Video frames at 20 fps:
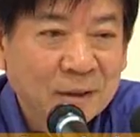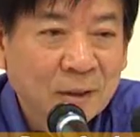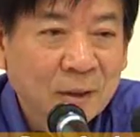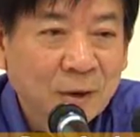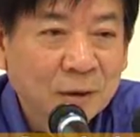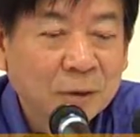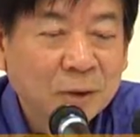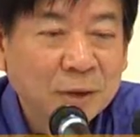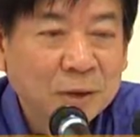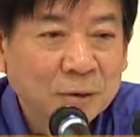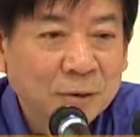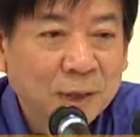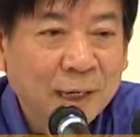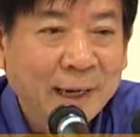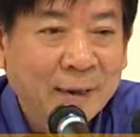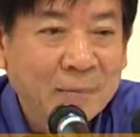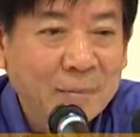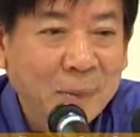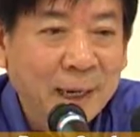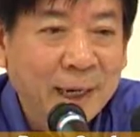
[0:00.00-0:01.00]
Although it's red
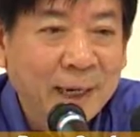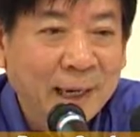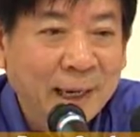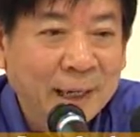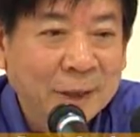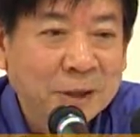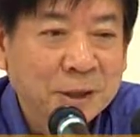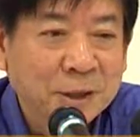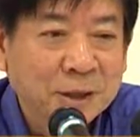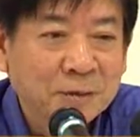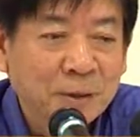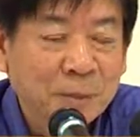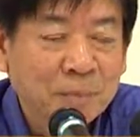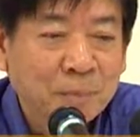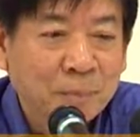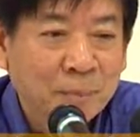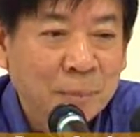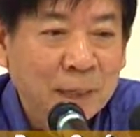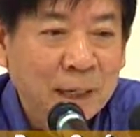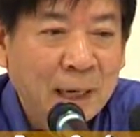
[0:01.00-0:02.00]
and black, actually
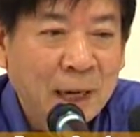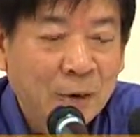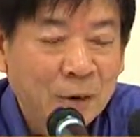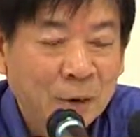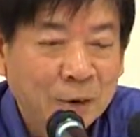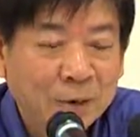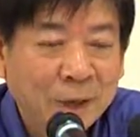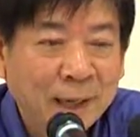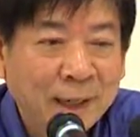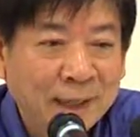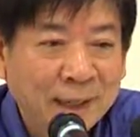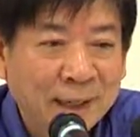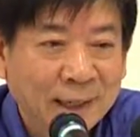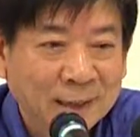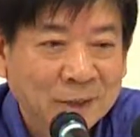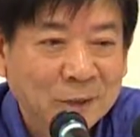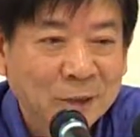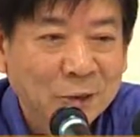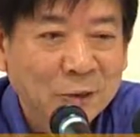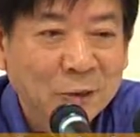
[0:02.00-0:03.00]
our red
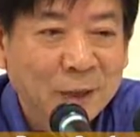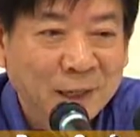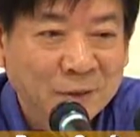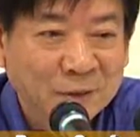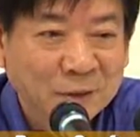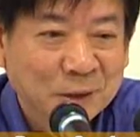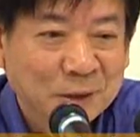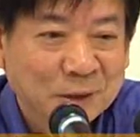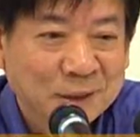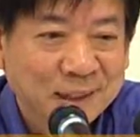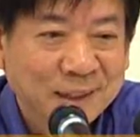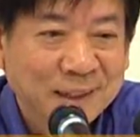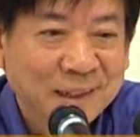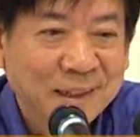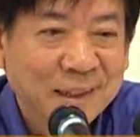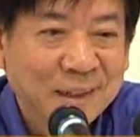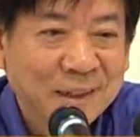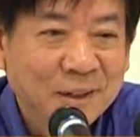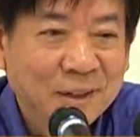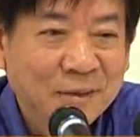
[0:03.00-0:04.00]
has 2 levels,
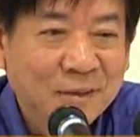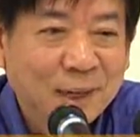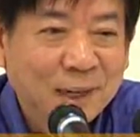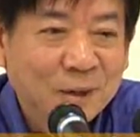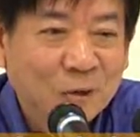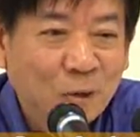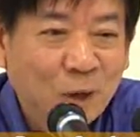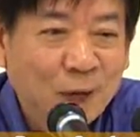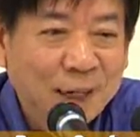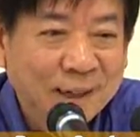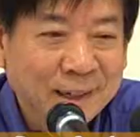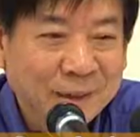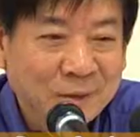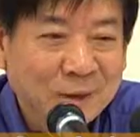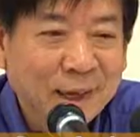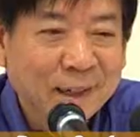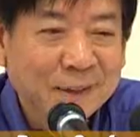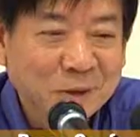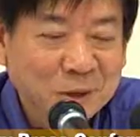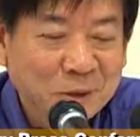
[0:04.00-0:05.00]
red 1 and
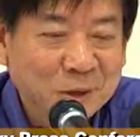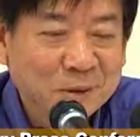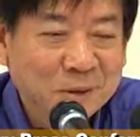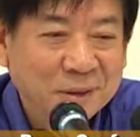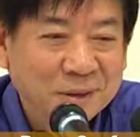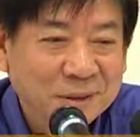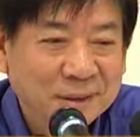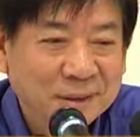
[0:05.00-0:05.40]
red 2.